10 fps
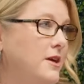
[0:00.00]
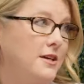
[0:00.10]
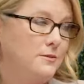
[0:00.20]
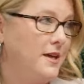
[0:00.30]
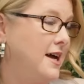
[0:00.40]

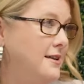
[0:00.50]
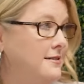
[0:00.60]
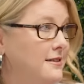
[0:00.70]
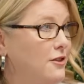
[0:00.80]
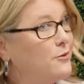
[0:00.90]
because we had
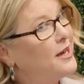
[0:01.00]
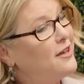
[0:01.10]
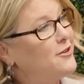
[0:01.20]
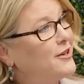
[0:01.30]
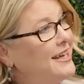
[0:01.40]
three
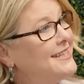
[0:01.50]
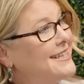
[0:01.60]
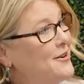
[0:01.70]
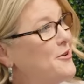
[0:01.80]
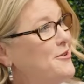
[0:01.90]
other kids
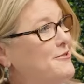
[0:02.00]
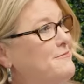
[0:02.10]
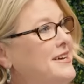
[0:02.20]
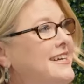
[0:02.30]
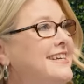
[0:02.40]
at
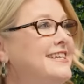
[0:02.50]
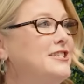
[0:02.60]
home. Yeah.